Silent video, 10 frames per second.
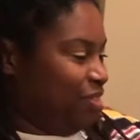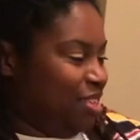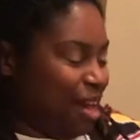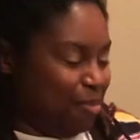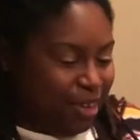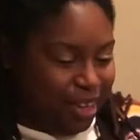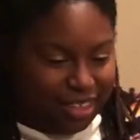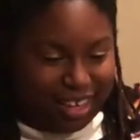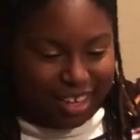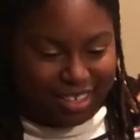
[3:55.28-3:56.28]
tap it like
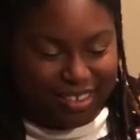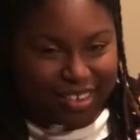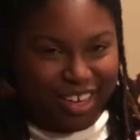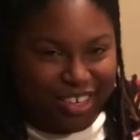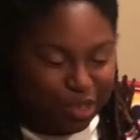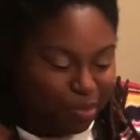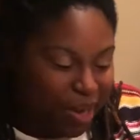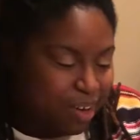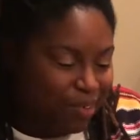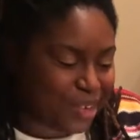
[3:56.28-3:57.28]
that so the extra
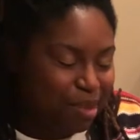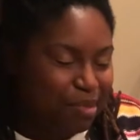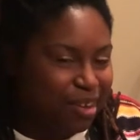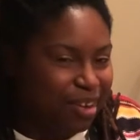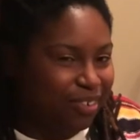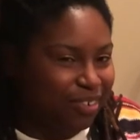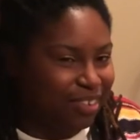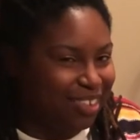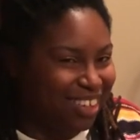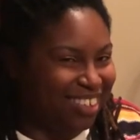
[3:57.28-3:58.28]
powder will come off.
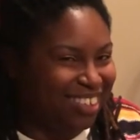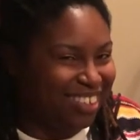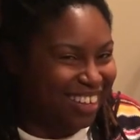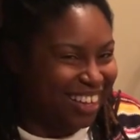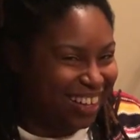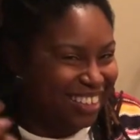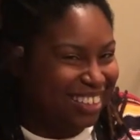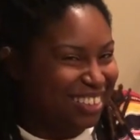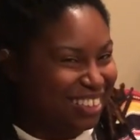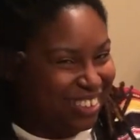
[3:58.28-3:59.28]
I learned that
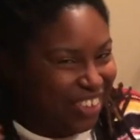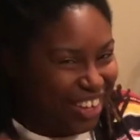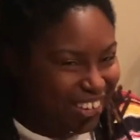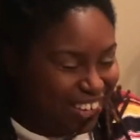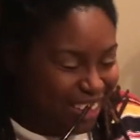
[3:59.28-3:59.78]
in